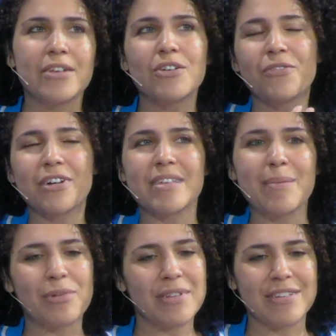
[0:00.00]
for
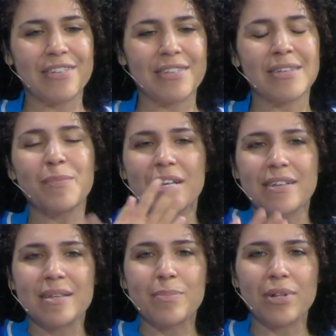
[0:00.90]
example, this is something
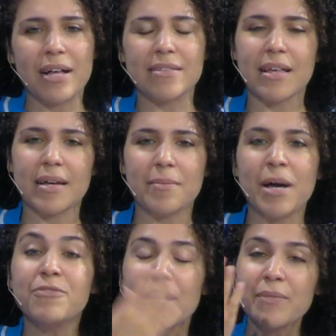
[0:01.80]
as simple as like,
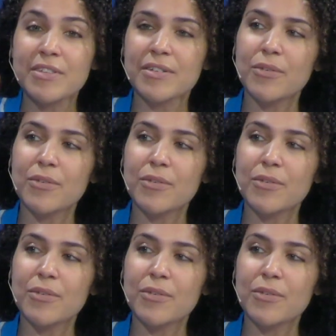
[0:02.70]
my friend wants to go